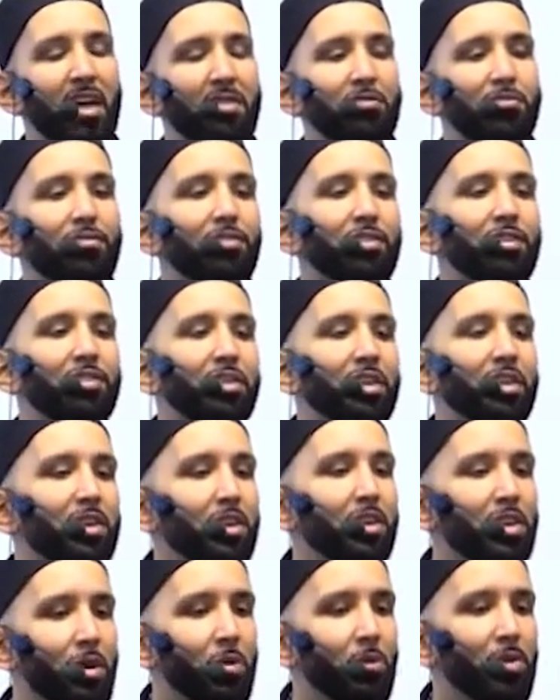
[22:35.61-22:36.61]

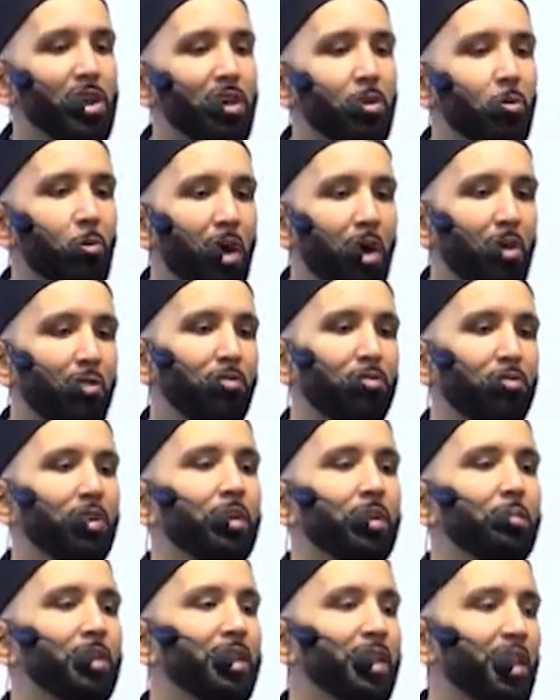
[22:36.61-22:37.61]
everything going well for
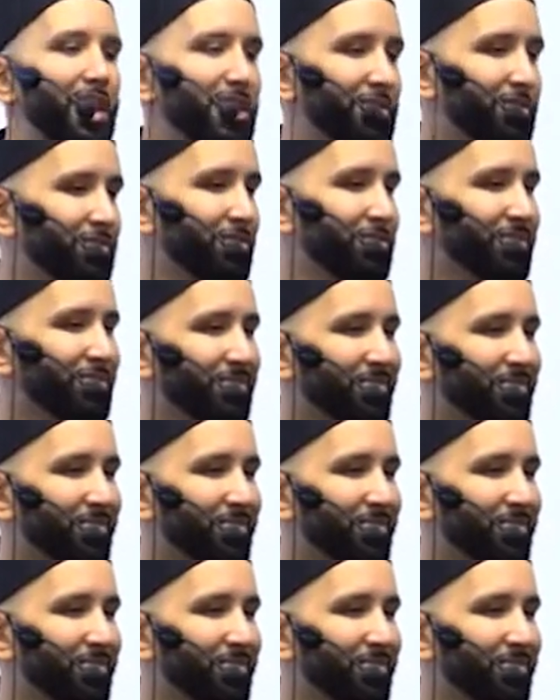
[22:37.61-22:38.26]
him in life.